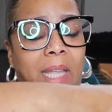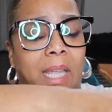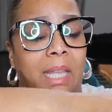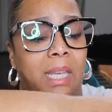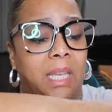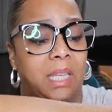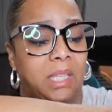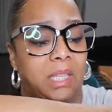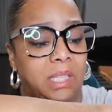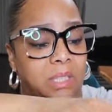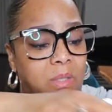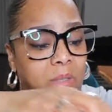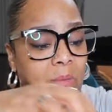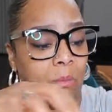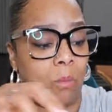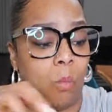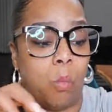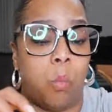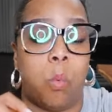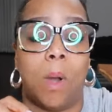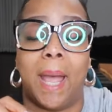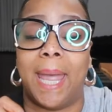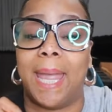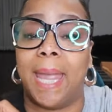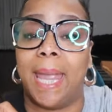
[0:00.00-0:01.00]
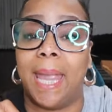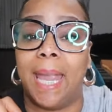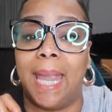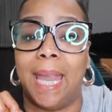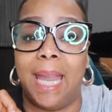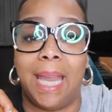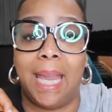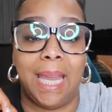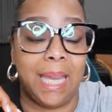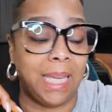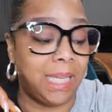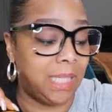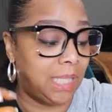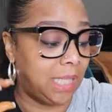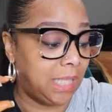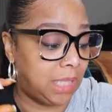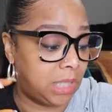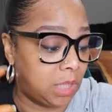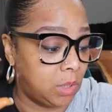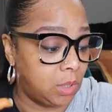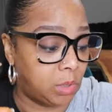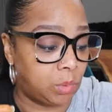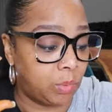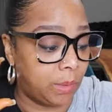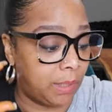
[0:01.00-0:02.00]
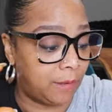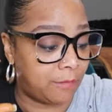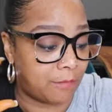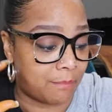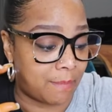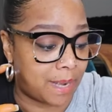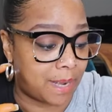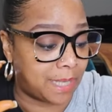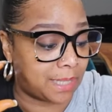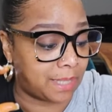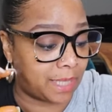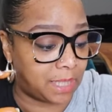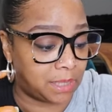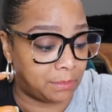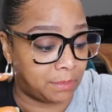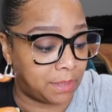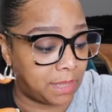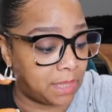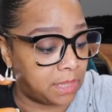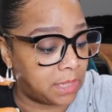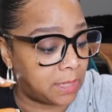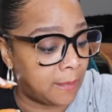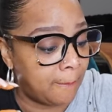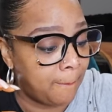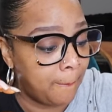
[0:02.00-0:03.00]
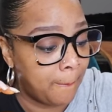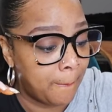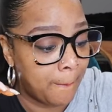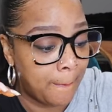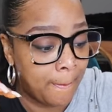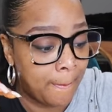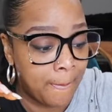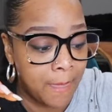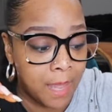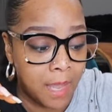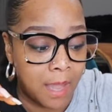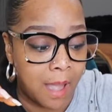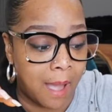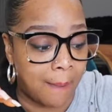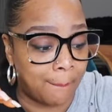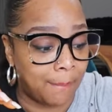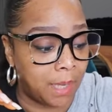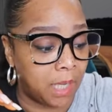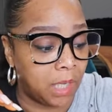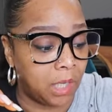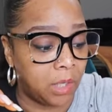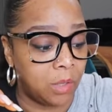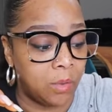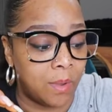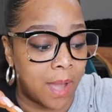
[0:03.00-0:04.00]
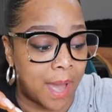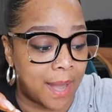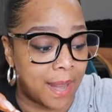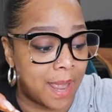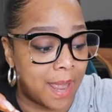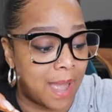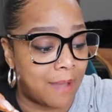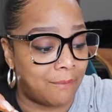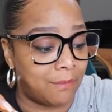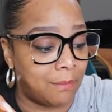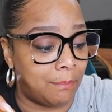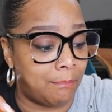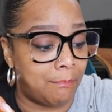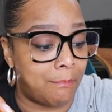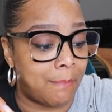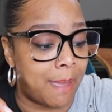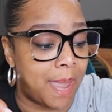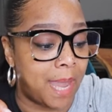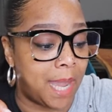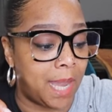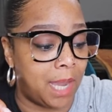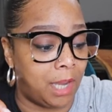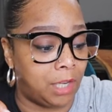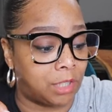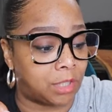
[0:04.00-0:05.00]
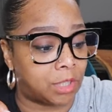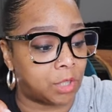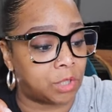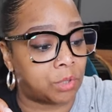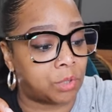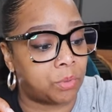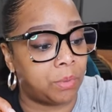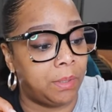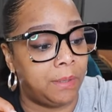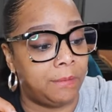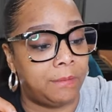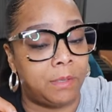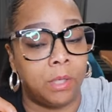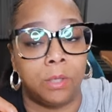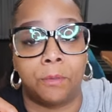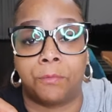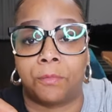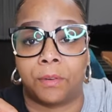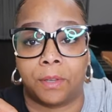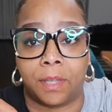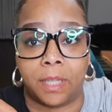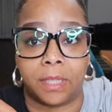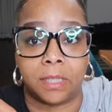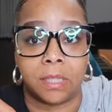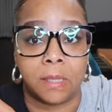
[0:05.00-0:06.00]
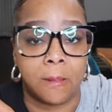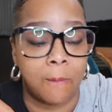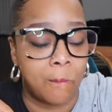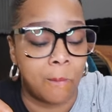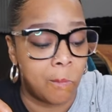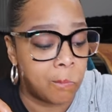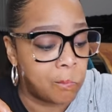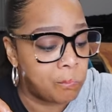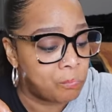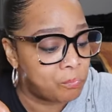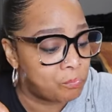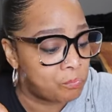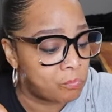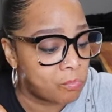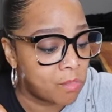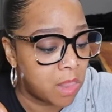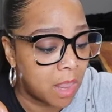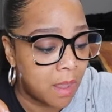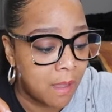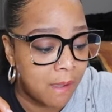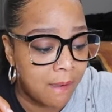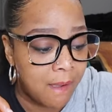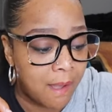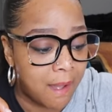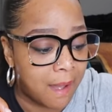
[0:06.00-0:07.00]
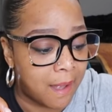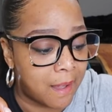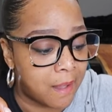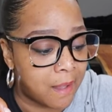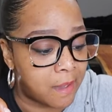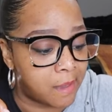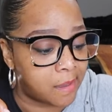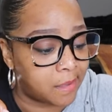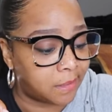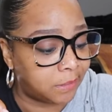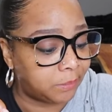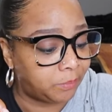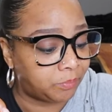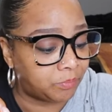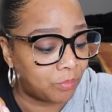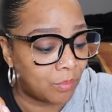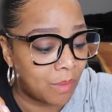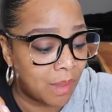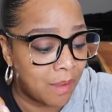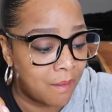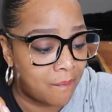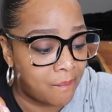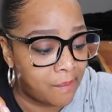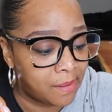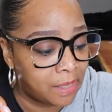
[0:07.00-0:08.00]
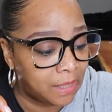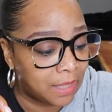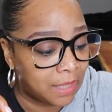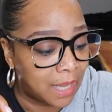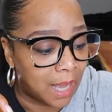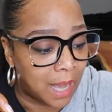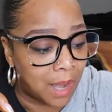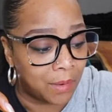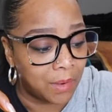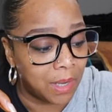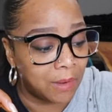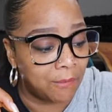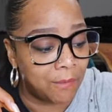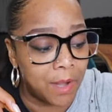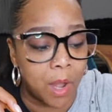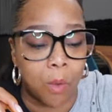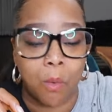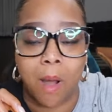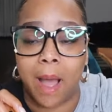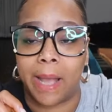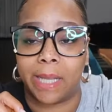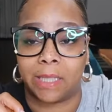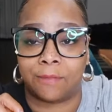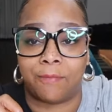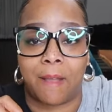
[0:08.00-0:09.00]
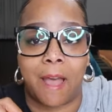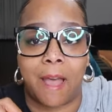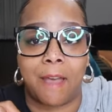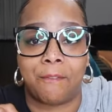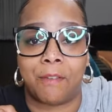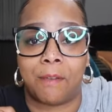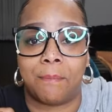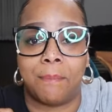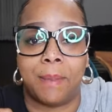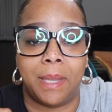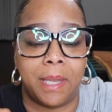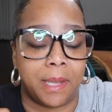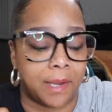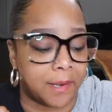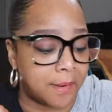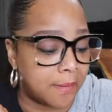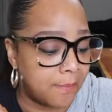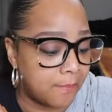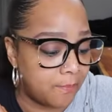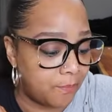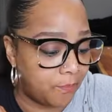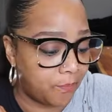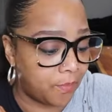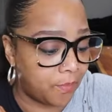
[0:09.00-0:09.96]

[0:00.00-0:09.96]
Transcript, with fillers: It is way too sweet for my taste buds. I mean, you got to have a major sweet tooth for this. Uh, I don't even know why it's five of them in here.